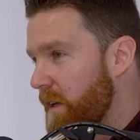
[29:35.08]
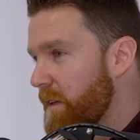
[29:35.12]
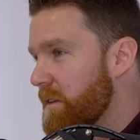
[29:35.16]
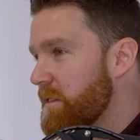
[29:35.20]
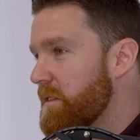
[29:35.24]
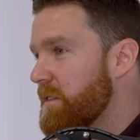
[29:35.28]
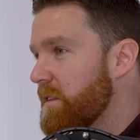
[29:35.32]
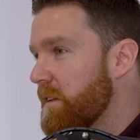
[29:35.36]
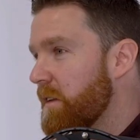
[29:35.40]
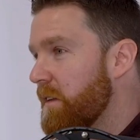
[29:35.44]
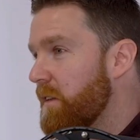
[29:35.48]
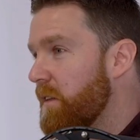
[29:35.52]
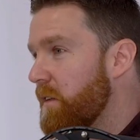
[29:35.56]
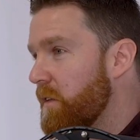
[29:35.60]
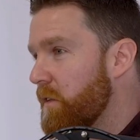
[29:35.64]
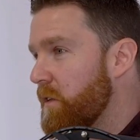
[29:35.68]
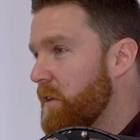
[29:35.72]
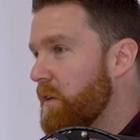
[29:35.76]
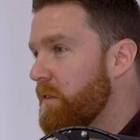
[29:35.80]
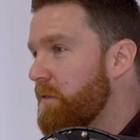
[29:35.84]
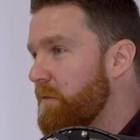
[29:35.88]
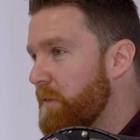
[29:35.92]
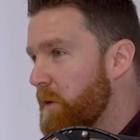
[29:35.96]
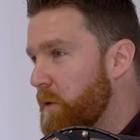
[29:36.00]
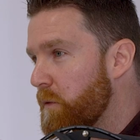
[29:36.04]
is, do
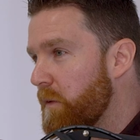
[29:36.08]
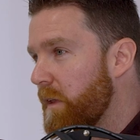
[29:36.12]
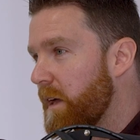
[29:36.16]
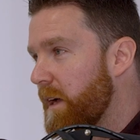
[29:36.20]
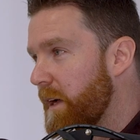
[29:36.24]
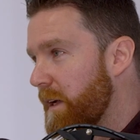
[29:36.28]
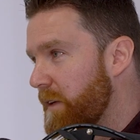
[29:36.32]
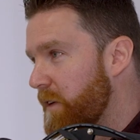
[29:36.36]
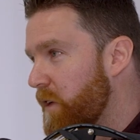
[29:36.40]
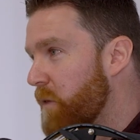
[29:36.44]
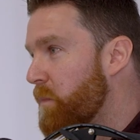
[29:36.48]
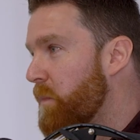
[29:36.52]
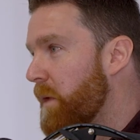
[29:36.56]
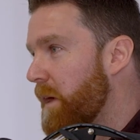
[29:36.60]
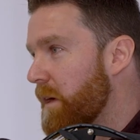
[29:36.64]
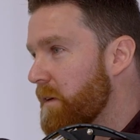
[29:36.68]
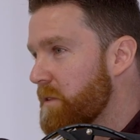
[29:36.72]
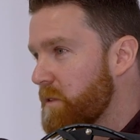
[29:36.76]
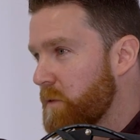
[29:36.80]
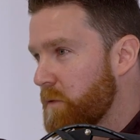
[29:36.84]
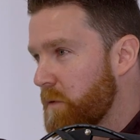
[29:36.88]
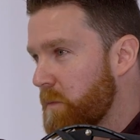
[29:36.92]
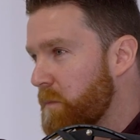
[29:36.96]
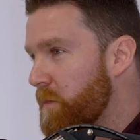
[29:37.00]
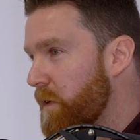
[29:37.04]
you feel that in your
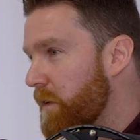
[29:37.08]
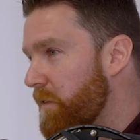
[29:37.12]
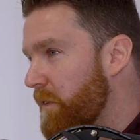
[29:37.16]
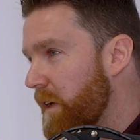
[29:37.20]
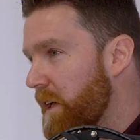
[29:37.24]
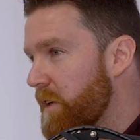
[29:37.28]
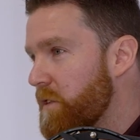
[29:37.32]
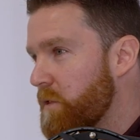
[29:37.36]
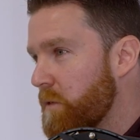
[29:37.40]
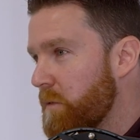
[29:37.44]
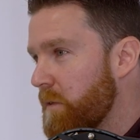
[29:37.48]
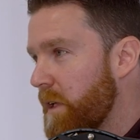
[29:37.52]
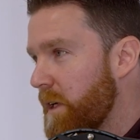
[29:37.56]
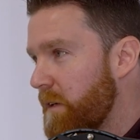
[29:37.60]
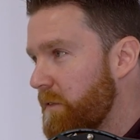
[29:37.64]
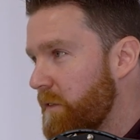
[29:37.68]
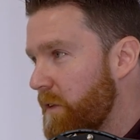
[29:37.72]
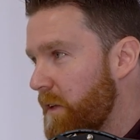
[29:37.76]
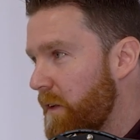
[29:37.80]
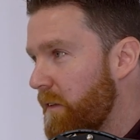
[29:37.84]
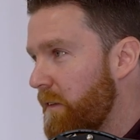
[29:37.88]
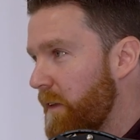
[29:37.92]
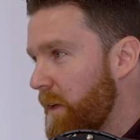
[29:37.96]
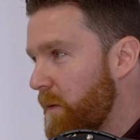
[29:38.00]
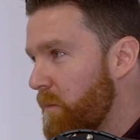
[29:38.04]
personal and professional life?
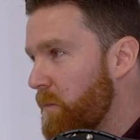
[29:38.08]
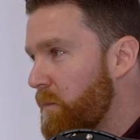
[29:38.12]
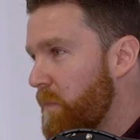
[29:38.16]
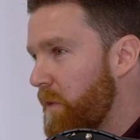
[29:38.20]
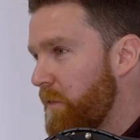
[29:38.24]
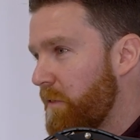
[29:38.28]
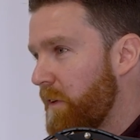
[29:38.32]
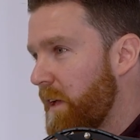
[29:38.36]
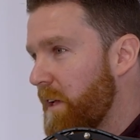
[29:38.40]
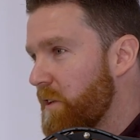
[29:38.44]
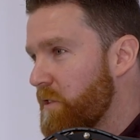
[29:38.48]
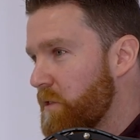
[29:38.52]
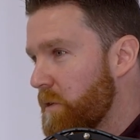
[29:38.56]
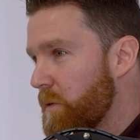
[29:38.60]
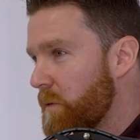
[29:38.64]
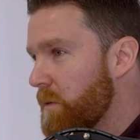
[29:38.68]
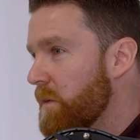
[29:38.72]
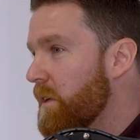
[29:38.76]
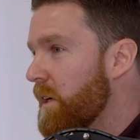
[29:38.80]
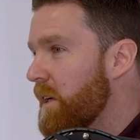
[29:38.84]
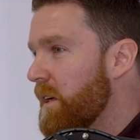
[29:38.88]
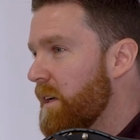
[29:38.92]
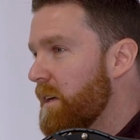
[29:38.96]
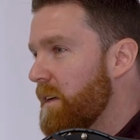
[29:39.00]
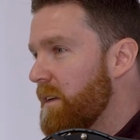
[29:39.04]
Do you think professional,
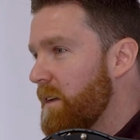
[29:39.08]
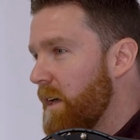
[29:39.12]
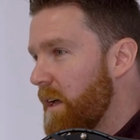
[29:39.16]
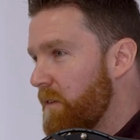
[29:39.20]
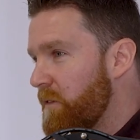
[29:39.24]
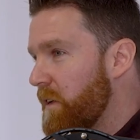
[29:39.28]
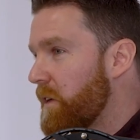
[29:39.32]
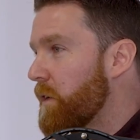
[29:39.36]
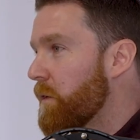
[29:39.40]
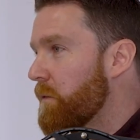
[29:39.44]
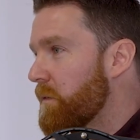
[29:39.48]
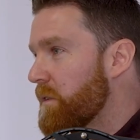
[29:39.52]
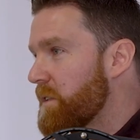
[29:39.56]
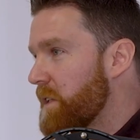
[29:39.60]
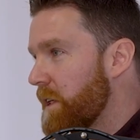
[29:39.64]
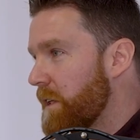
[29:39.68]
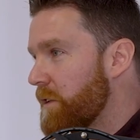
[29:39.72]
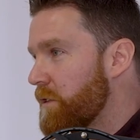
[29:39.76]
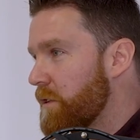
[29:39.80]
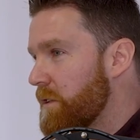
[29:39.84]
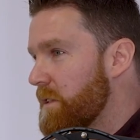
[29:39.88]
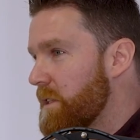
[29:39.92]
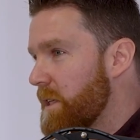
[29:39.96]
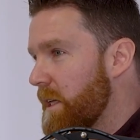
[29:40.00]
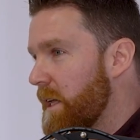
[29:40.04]
every
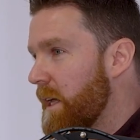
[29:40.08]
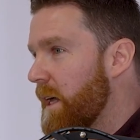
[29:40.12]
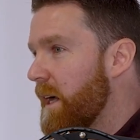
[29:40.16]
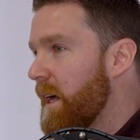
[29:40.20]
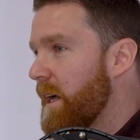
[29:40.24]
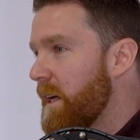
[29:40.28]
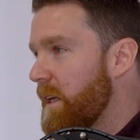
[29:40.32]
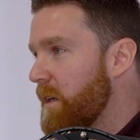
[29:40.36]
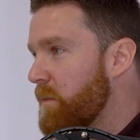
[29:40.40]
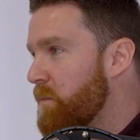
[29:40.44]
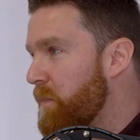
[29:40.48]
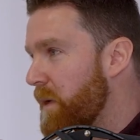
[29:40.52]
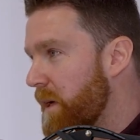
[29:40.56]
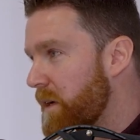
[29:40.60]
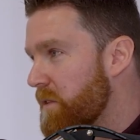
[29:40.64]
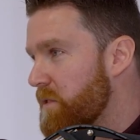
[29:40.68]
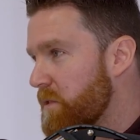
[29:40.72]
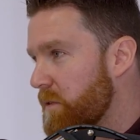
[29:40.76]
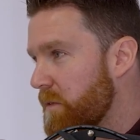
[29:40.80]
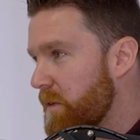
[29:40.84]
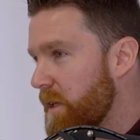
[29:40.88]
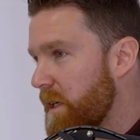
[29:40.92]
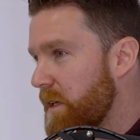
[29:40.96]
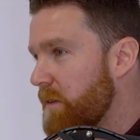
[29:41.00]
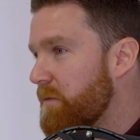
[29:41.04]
conversation's AI,
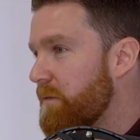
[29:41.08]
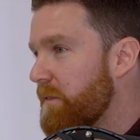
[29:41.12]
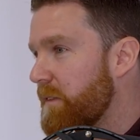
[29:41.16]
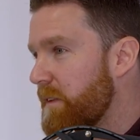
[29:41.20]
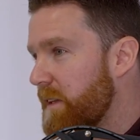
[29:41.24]
personal life